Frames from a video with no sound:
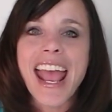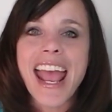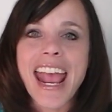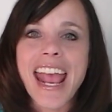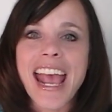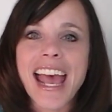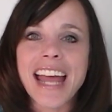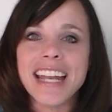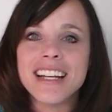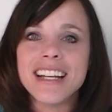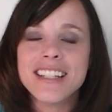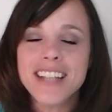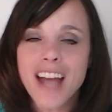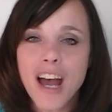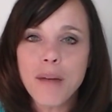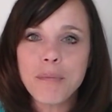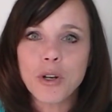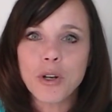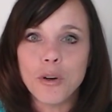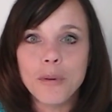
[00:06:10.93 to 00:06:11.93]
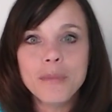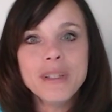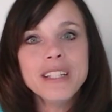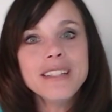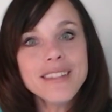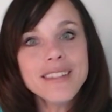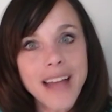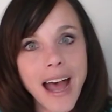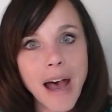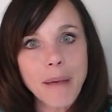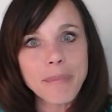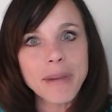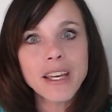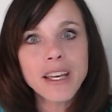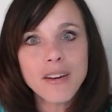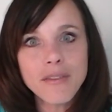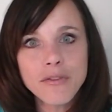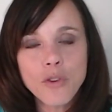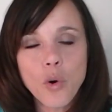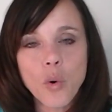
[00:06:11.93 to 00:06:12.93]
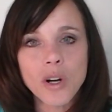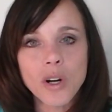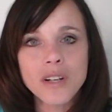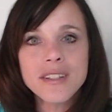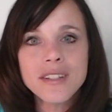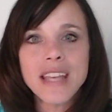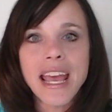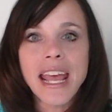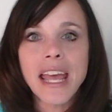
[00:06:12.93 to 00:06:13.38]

and topical means topic, of course,